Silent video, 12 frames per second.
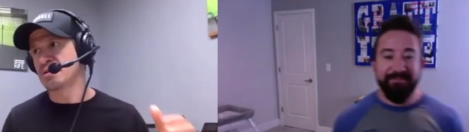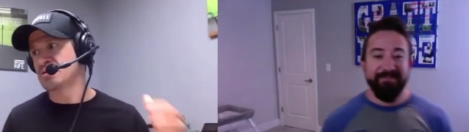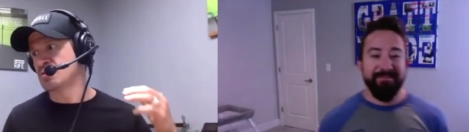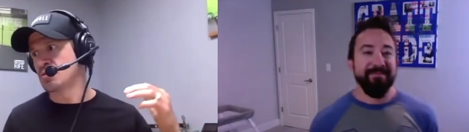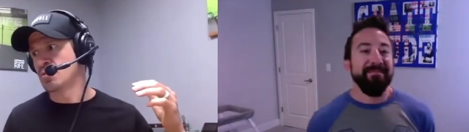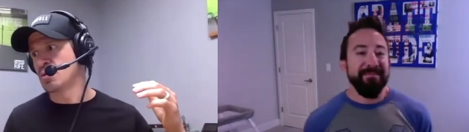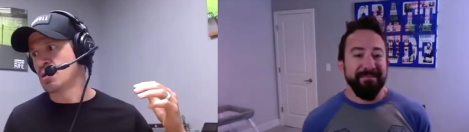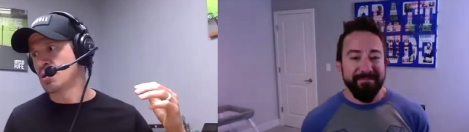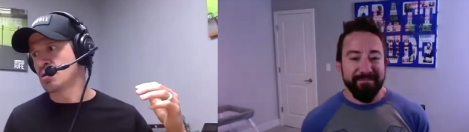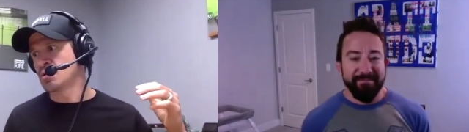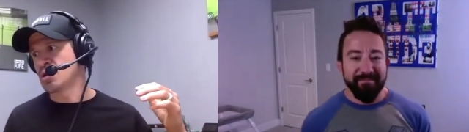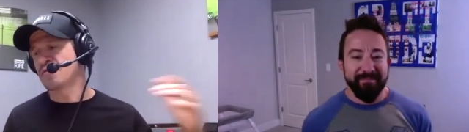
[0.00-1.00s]
Speaker 1: to
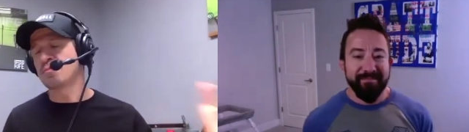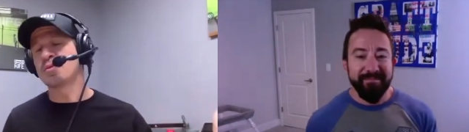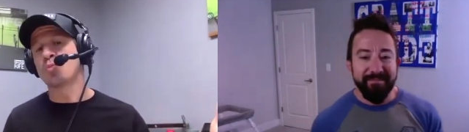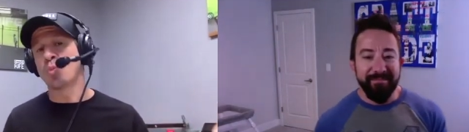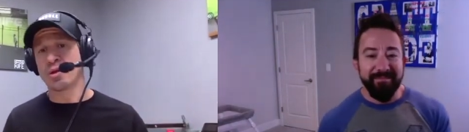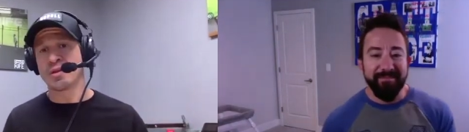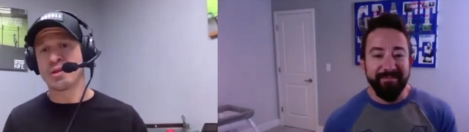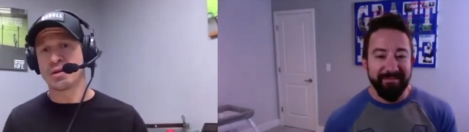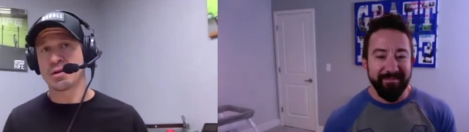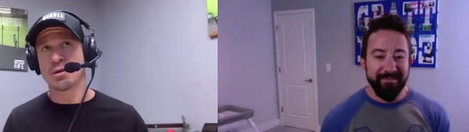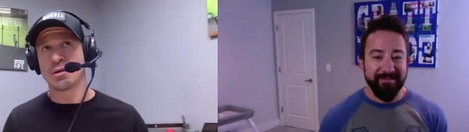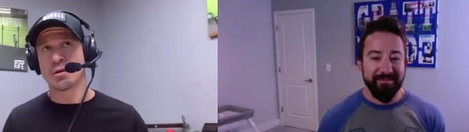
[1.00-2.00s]
you have to be willing
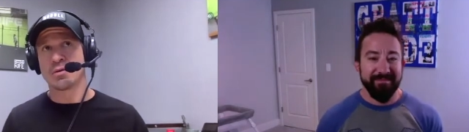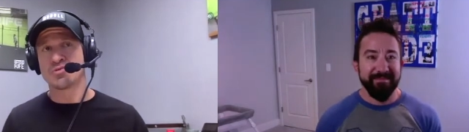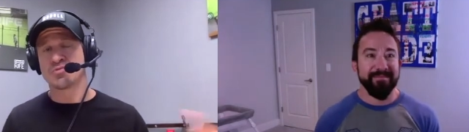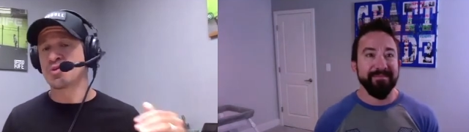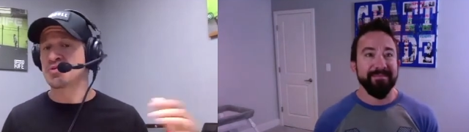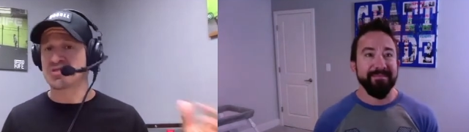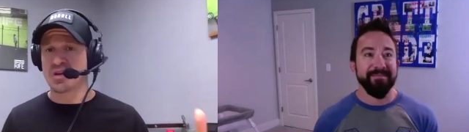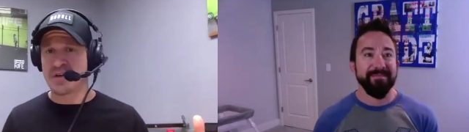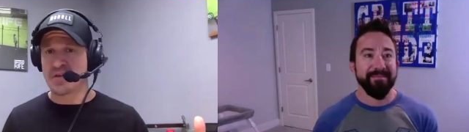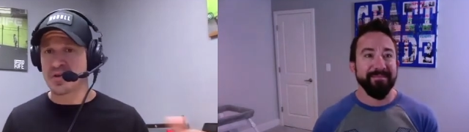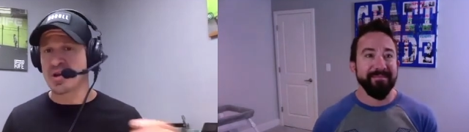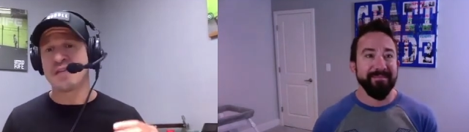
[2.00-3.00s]
to put yourself out
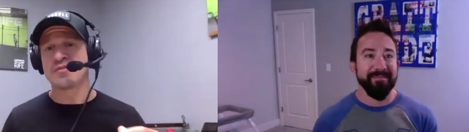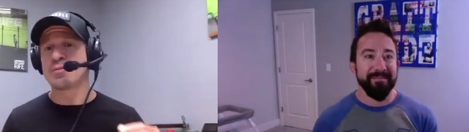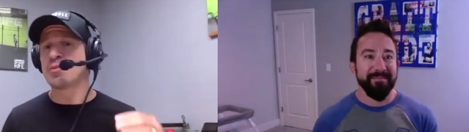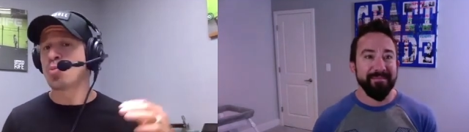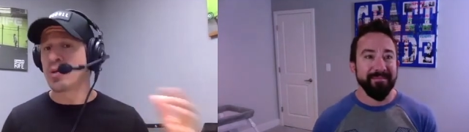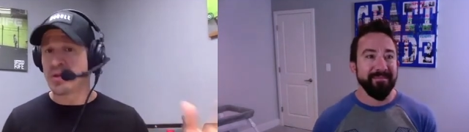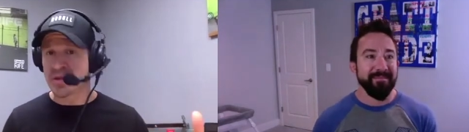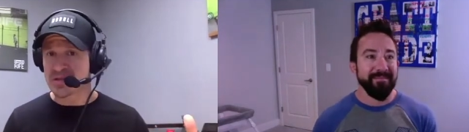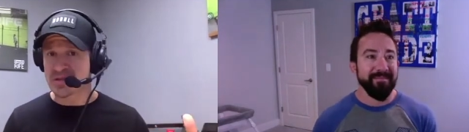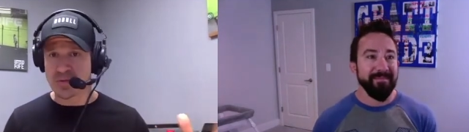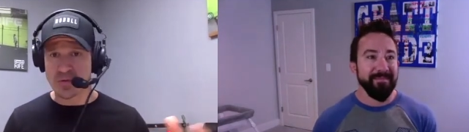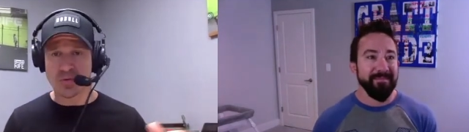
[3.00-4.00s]
there. You have to be willing to
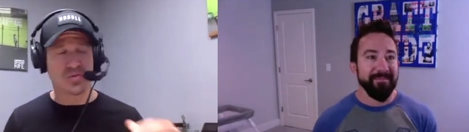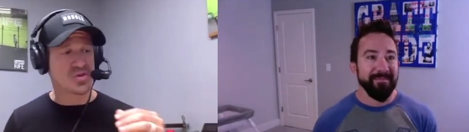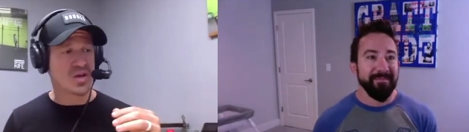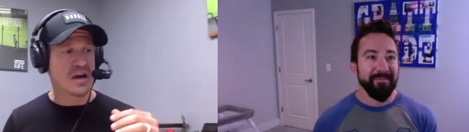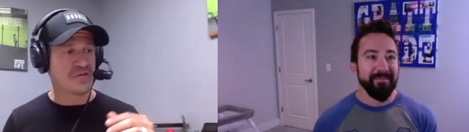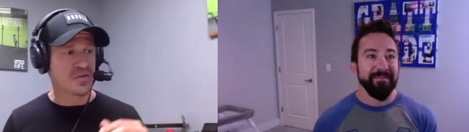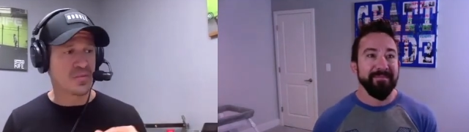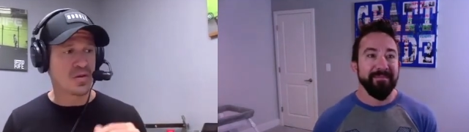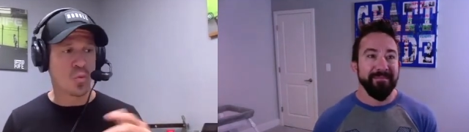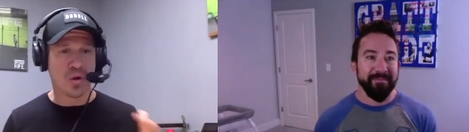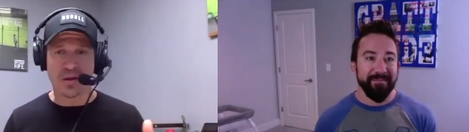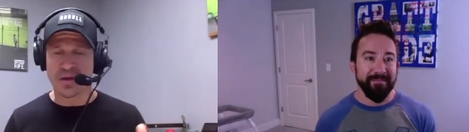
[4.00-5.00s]
lose. You have to be
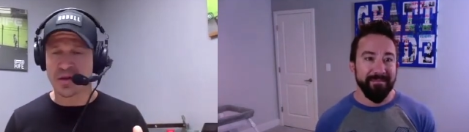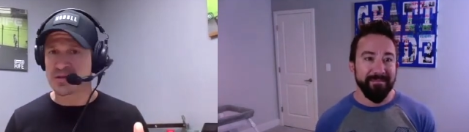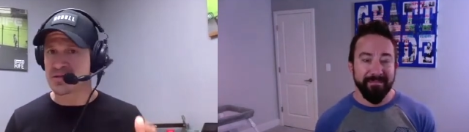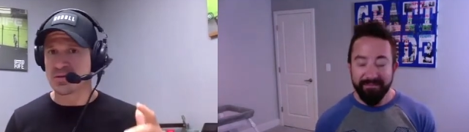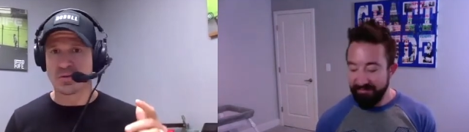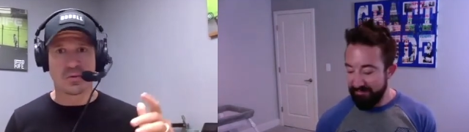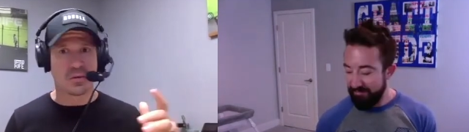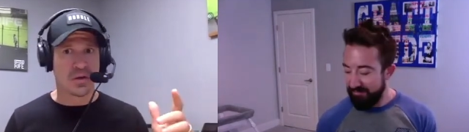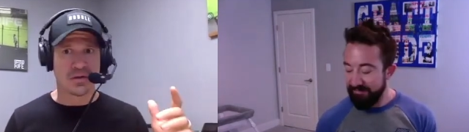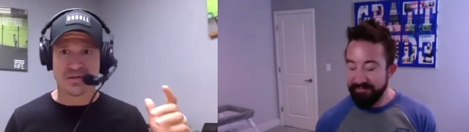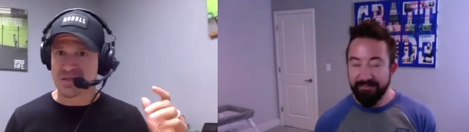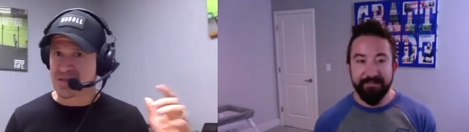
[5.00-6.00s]
willing to
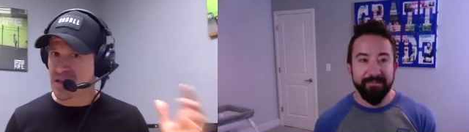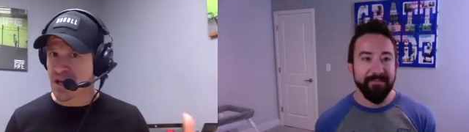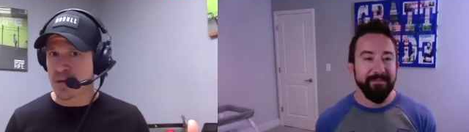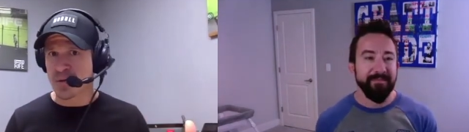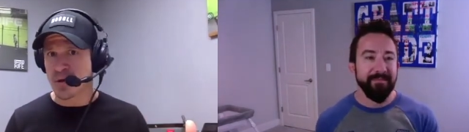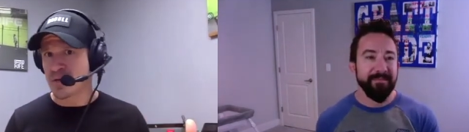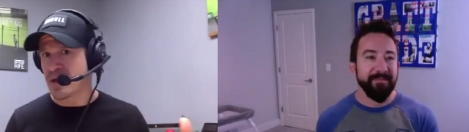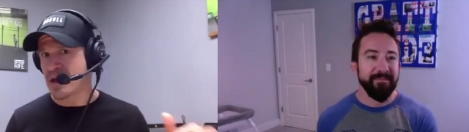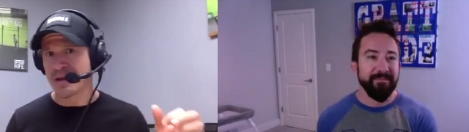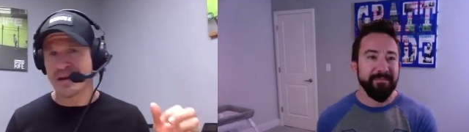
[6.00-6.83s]
stay up all night